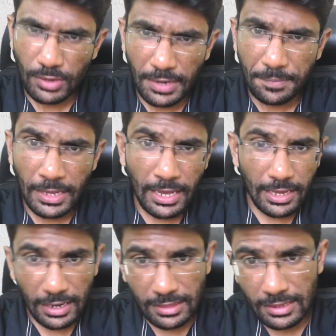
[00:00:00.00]
Okay,
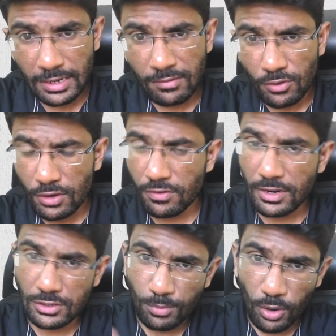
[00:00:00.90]
rather than work
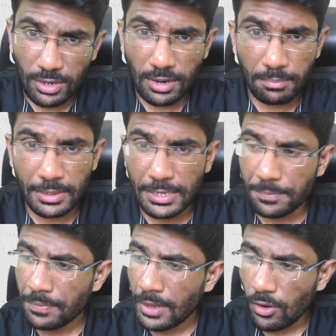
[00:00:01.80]
for a small
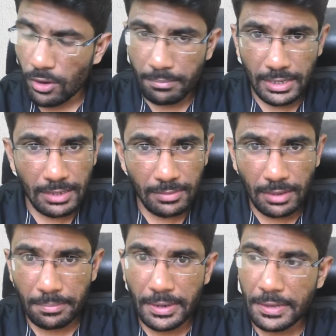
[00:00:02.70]
company or medium
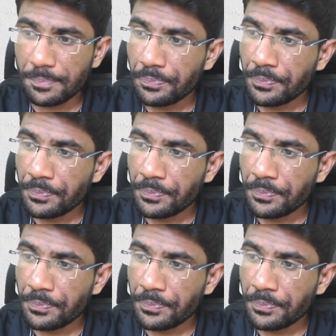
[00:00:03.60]
company,